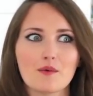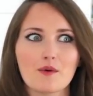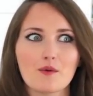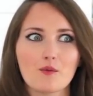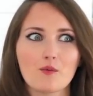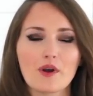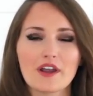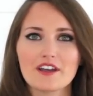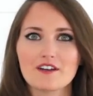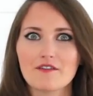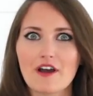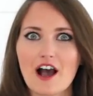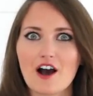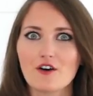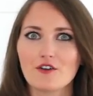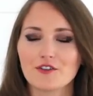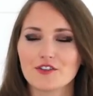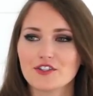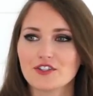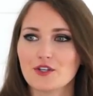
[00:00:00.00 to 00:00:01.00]
way of
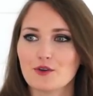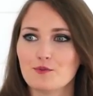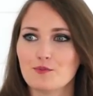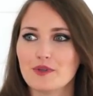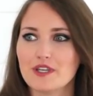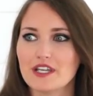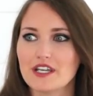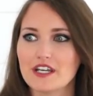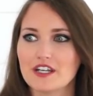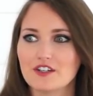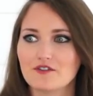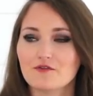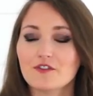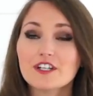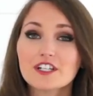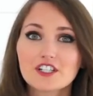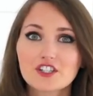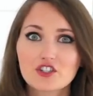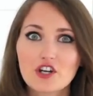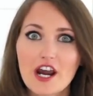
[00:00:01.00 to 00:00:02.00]
health. So be it
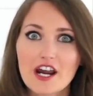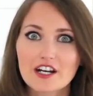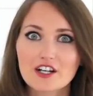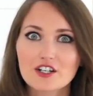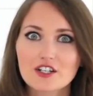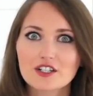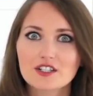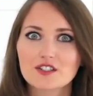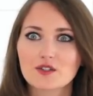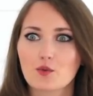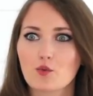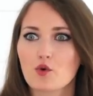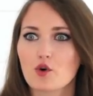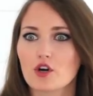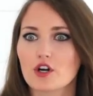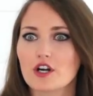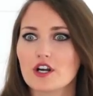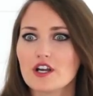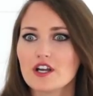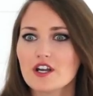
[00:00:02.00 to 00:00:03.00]
fitness trackers
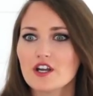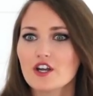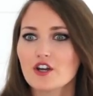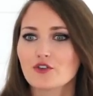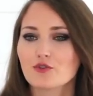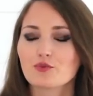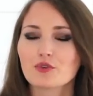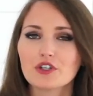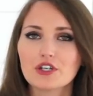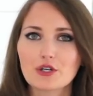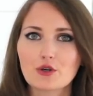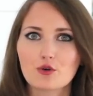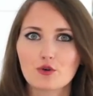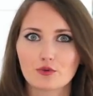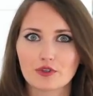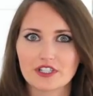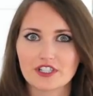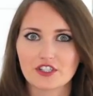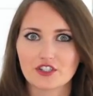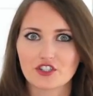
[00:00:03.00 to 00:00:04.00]
or the really cool
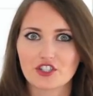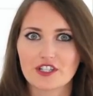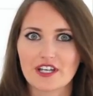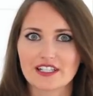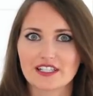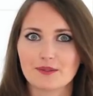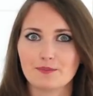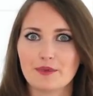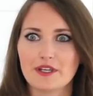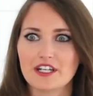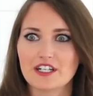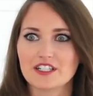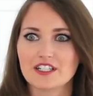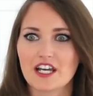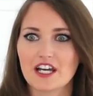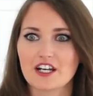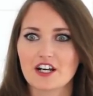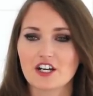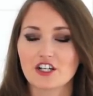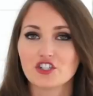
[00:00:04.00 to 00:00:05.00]
research that's being
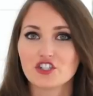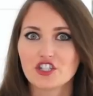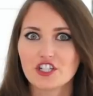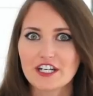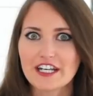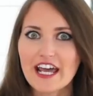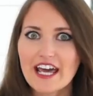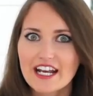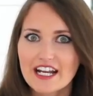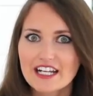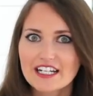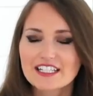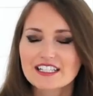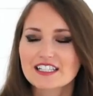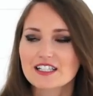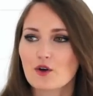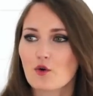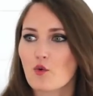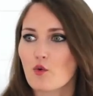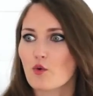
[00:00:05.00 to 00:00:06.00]
done on
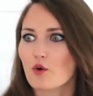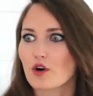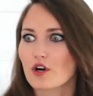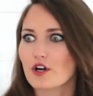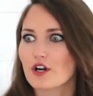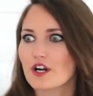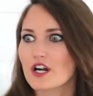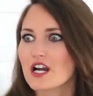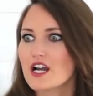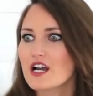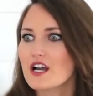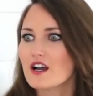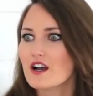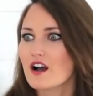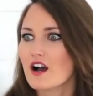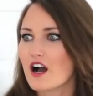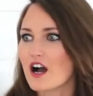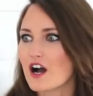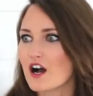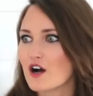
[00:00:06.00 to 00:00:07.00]
genetics, or
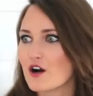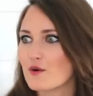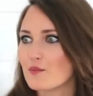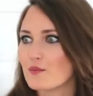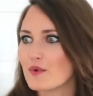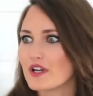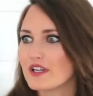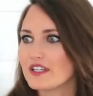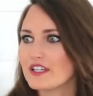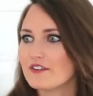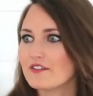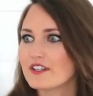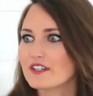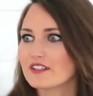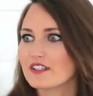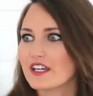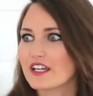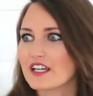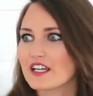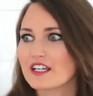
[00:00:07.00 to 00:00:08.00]

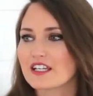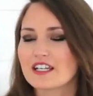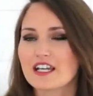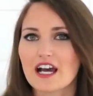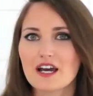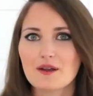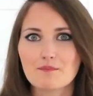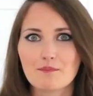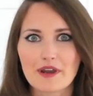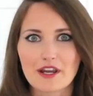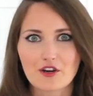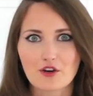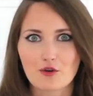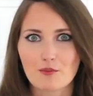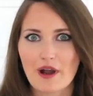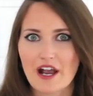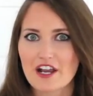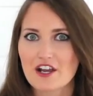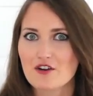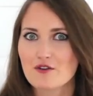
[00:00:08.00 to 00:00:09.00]
even like gut
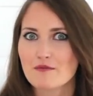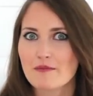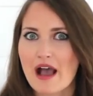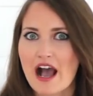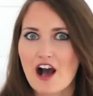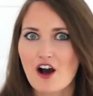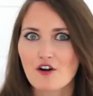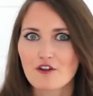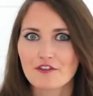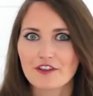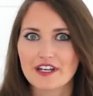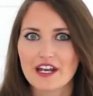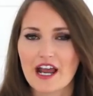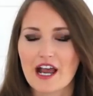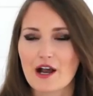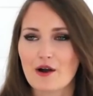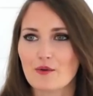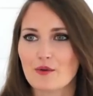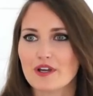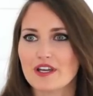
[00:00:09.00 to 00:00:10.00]
microbiome health and
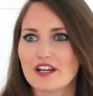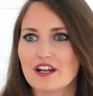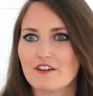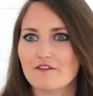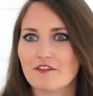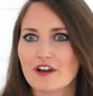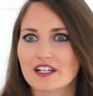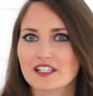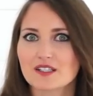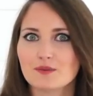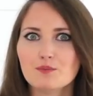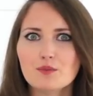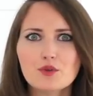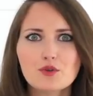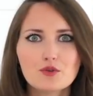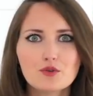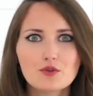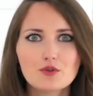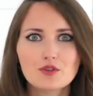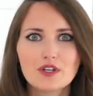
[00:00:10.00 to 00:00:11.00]
how it affects
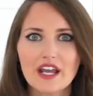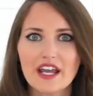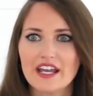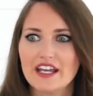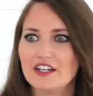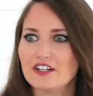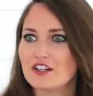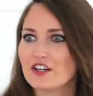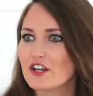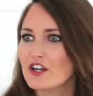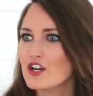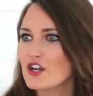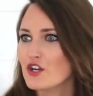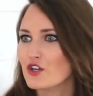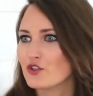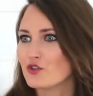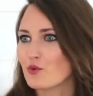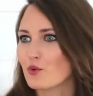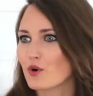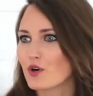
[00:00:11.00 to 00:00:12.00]
mood and
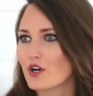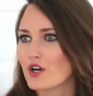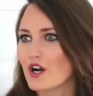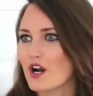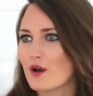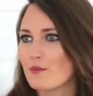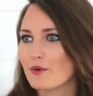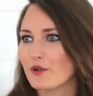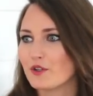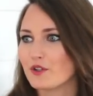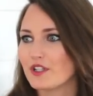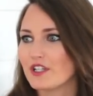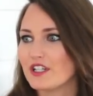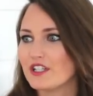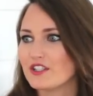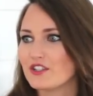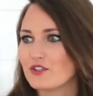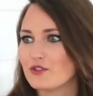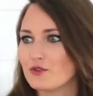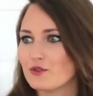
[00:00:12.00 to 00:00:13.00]
your
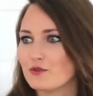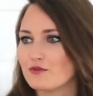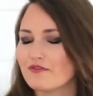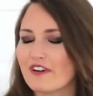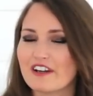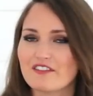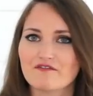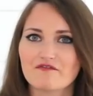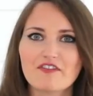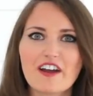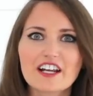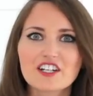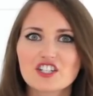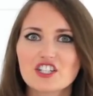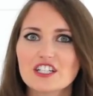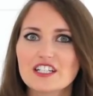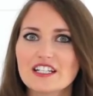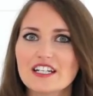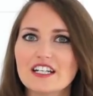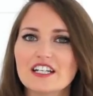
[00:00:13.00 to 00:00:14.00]
ability to fight
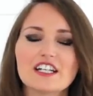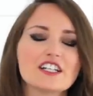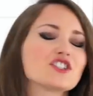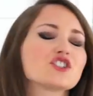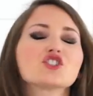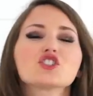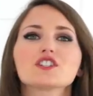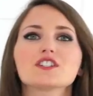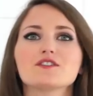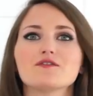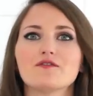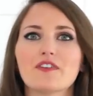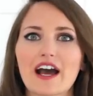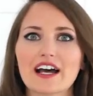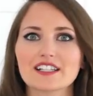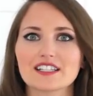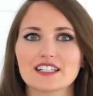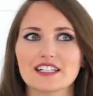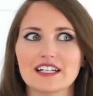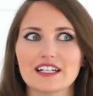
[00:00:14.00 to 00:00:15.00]
infection, and it's just
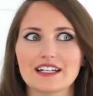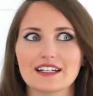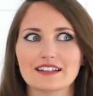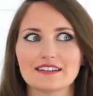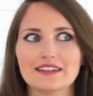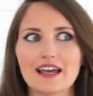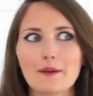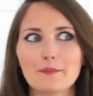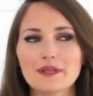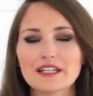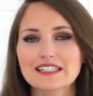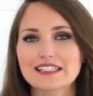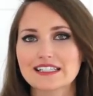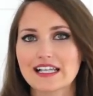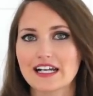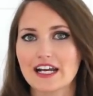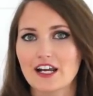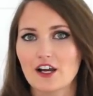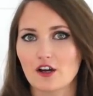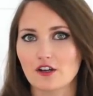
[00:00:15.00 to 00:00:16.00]
fascinating. That being
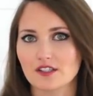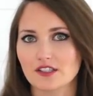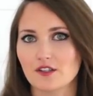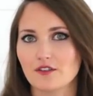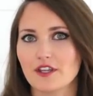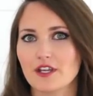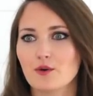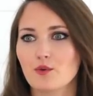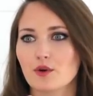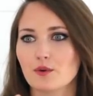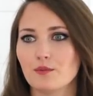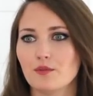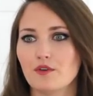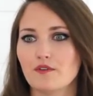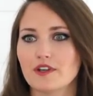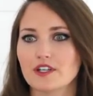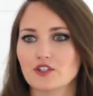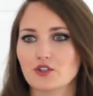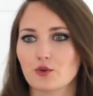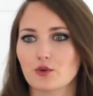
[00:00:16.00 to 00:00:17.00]
said, I also think we're
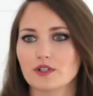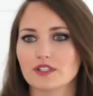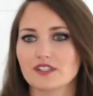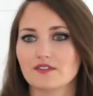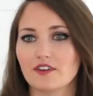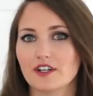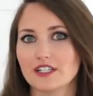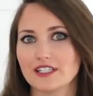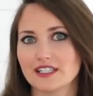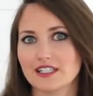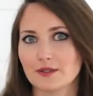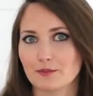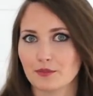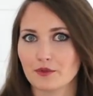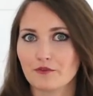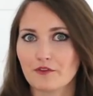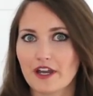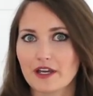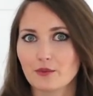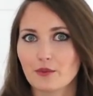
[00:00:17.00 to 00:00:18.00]
moving towards a very
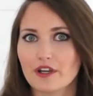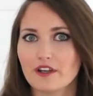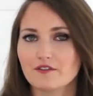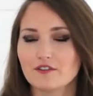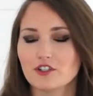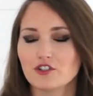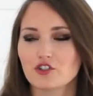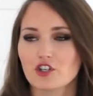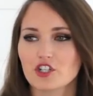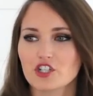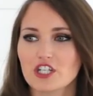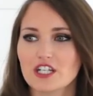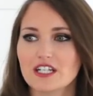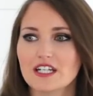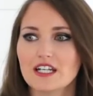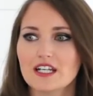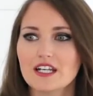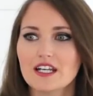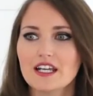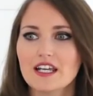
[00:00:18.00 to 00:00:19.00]
simplified way of nutrition
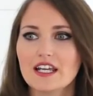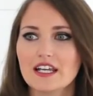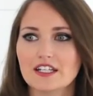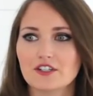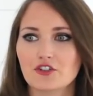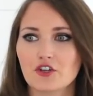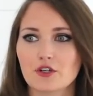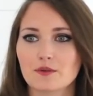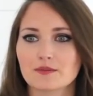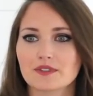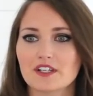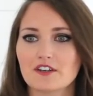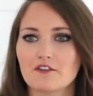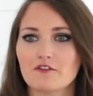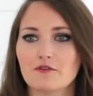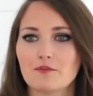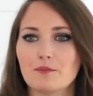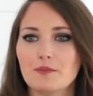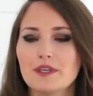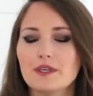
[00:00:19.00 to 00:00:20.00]
in terms
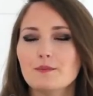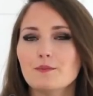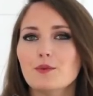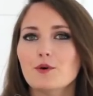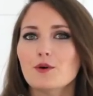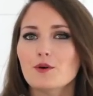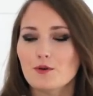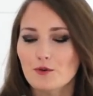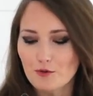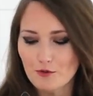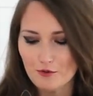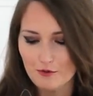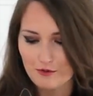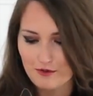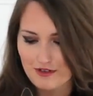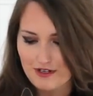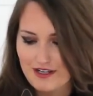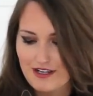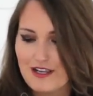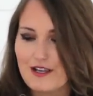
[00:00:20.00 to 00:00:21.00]
of
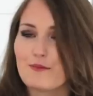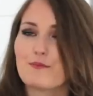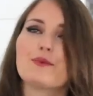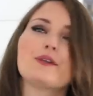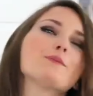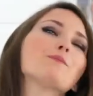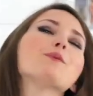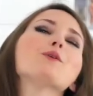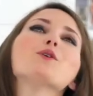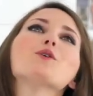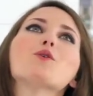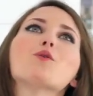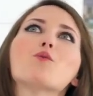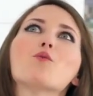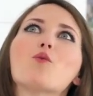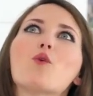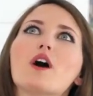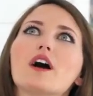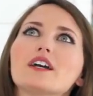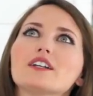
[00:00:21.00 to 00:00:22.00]
people
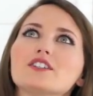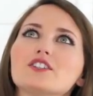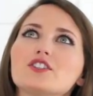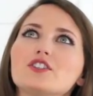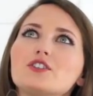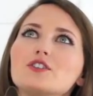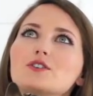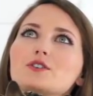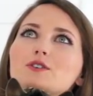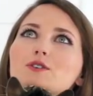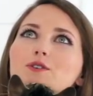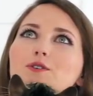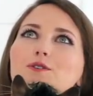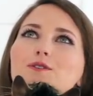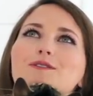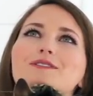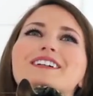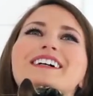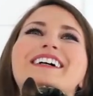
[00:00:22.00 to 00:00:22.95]
want to